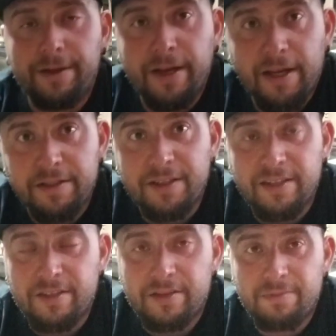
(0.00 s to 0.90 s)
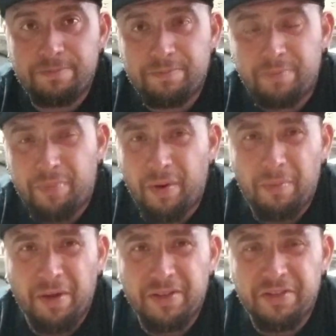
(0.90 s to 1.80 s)
guys, that's pretty
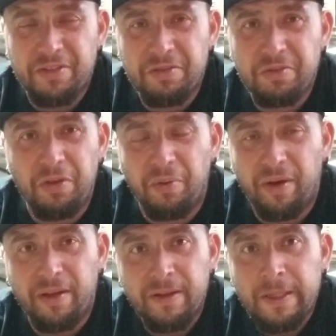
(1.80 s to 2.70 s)
much to it.